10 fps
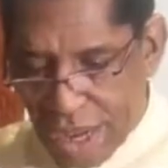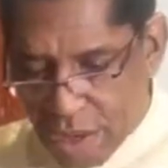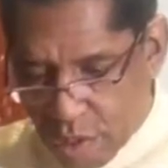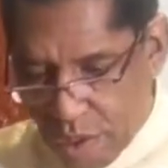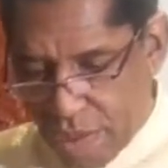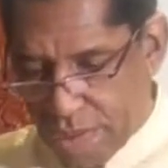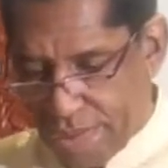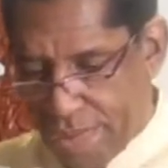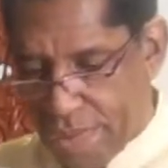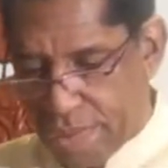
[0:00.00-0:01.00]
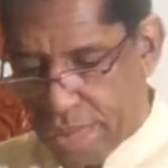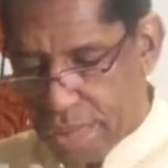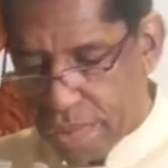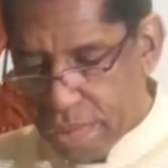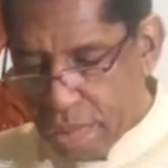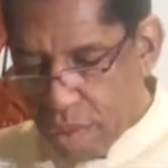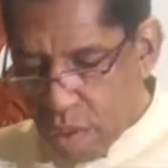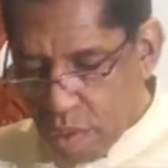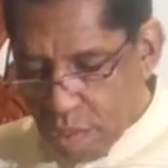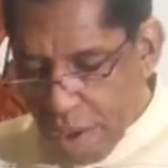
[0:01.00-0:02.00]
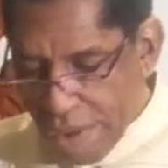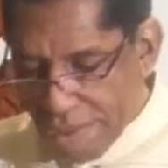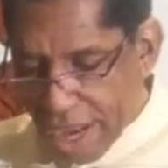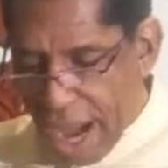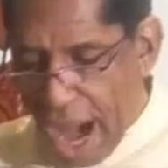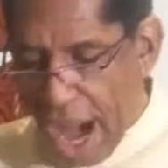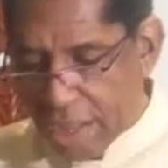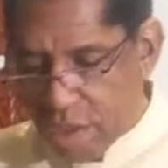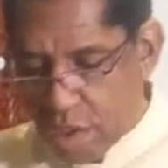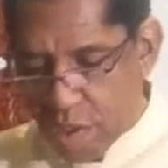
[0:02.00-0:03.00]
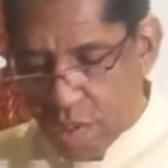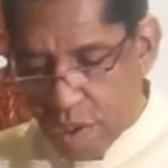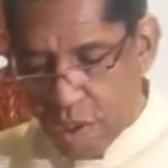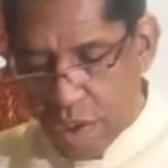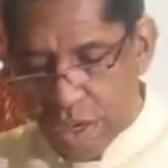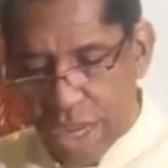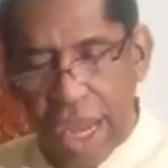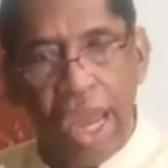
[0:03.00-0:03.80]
reads, quote, with regards to the word